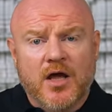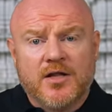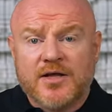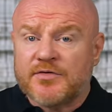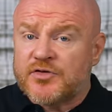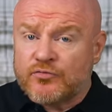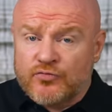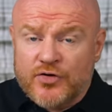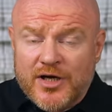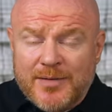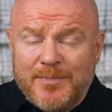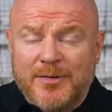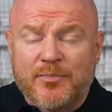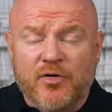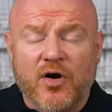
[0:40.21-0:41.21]
there was a really
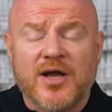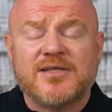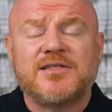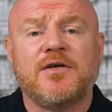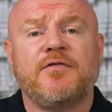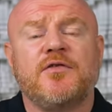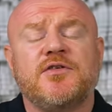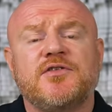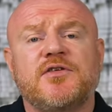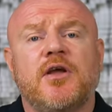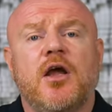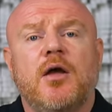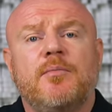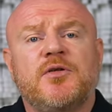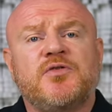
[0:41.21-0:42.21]
big price difference
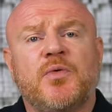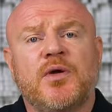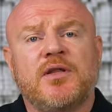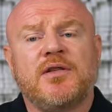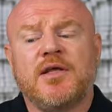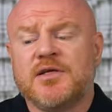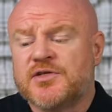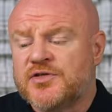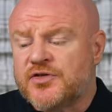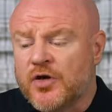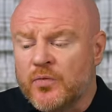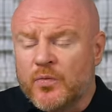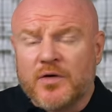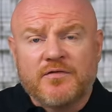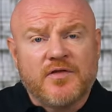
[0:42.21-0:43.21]
between these
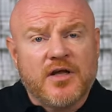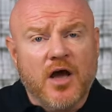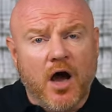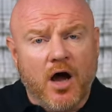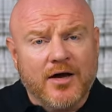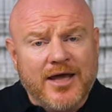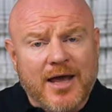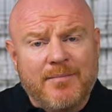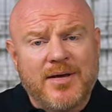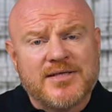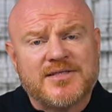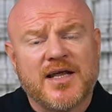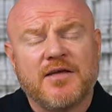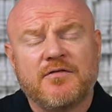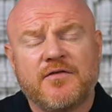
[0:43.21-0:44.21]
two, with the Arcam
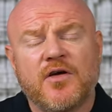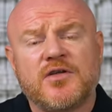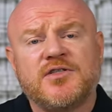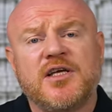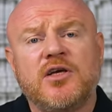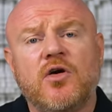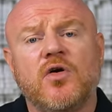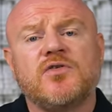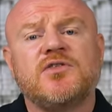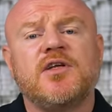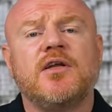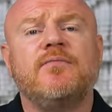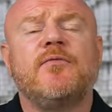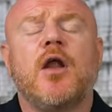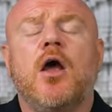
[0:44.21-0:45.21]
SA30
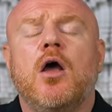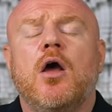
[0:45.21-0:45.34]
costing